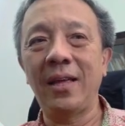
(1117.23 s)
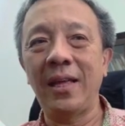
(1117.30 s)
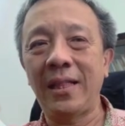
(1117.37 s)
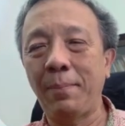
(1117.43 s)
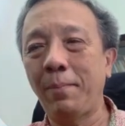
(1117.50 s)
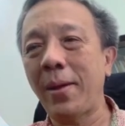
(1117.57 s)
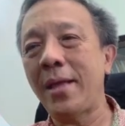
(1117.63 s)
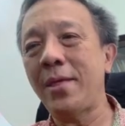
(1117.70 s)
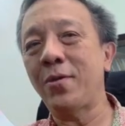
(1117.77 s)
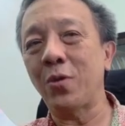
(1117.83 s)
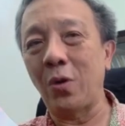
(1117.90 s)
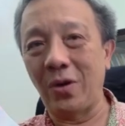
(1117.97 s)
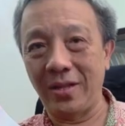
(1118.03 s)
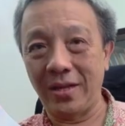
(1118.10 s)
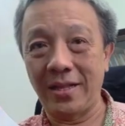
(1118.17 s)
It
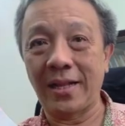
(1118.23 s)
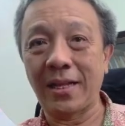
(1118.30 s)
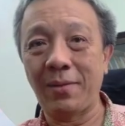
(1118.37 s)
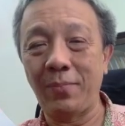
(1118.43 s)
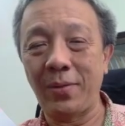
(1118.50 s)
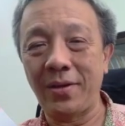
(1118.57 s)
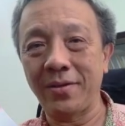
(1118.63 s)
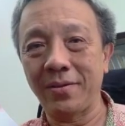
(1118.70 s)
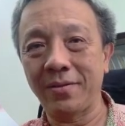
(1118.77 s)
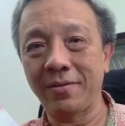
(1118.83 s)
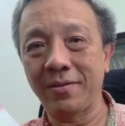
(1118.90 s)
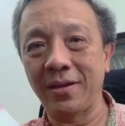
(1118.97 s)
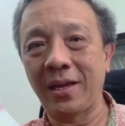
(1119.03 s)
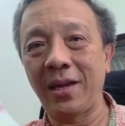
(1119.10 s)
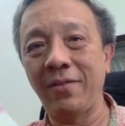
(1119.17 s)
depends on the
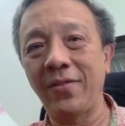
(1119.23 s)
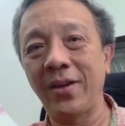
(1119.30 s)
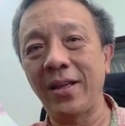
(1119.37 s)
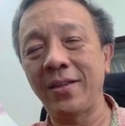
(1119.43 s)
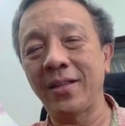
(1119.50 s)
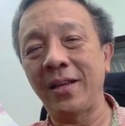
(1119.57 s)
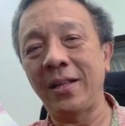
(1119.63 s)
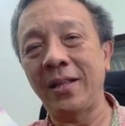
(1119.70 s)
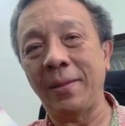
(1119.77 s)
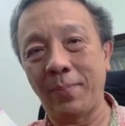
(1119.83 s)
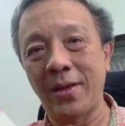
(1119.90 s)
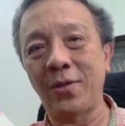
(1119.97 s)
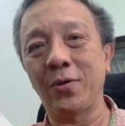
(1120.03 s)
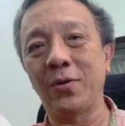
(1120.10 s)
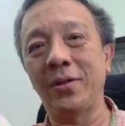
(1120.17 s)
databases. The caveat is that it
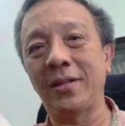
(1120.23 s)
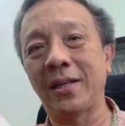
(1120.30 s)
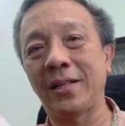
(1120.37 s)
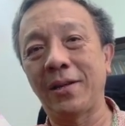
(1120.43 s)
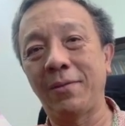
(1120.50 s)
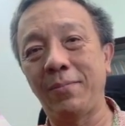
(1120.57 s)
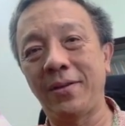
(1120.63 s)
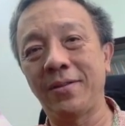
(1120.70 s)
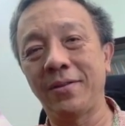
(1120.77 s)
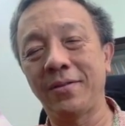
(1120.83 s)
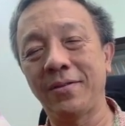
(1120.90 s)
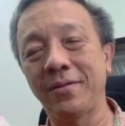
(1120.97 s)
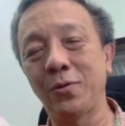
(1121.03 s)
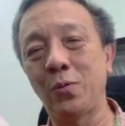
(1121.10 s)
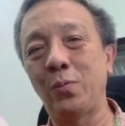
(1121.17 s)
depends on the
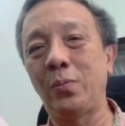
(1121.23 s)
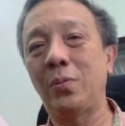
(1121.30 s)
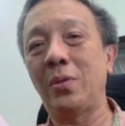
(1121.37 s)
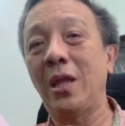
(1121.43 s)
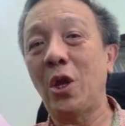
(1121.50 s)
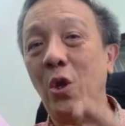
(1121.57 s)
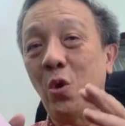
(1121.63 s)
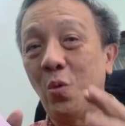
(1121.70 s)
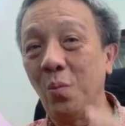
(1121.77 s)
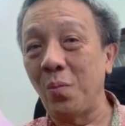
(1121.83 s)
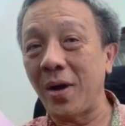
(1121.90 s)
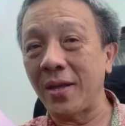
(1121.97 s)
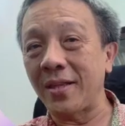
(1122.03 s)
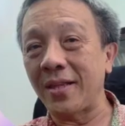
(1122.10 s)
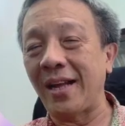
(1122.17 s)
databases. So you
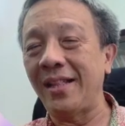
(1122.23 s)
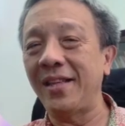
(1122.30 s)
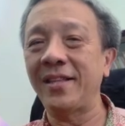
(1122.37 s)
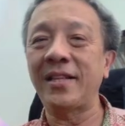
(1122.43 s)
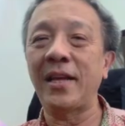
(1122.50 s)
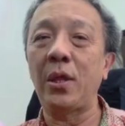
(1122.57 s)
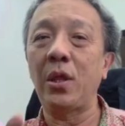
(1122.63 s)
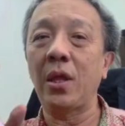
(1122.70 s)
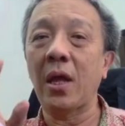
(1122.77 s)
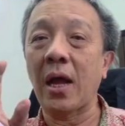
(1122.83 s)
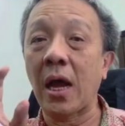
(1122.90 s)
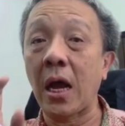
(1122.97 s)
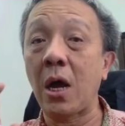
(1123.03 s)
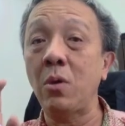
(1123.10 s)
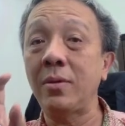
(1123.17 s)
must understand
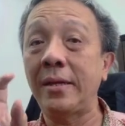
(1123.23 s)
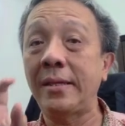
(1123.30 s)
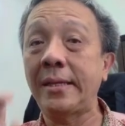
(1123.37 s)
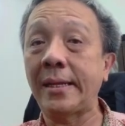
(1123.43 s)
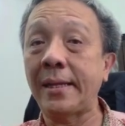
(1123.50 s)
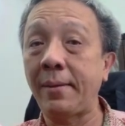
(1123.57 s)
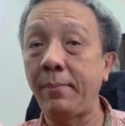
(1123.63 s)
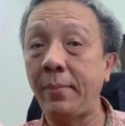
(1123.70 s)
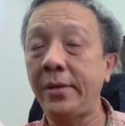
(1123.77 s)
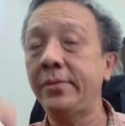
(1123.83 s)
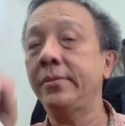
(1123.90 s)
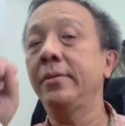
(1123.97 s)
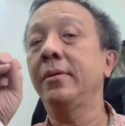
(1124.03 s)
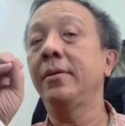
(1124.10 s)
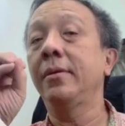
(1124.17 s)
how the
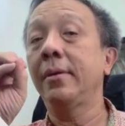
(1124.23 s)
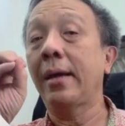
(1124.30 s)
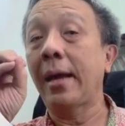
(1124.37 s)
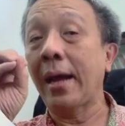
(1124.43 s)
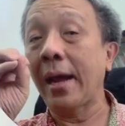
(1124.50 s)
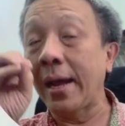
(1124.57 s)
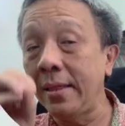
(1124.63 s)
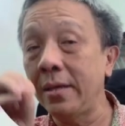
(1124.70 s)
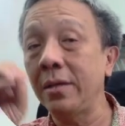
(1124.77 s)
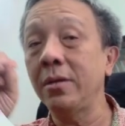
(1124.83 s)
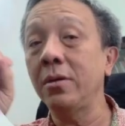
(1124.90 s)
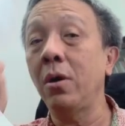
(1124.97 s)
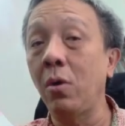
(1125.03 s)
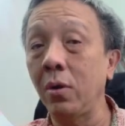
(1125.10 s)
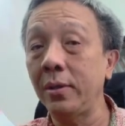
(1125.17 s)
database
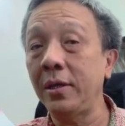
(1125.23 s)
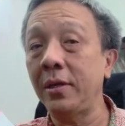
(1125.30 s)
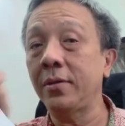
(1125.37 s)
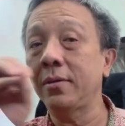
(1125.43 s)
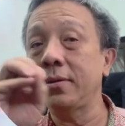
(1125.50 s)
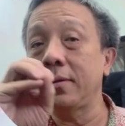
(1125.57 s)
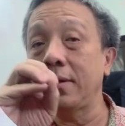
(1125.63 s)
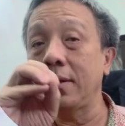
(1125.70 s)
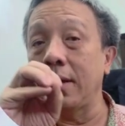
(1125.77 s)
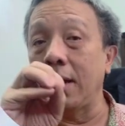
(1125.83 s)
handle all these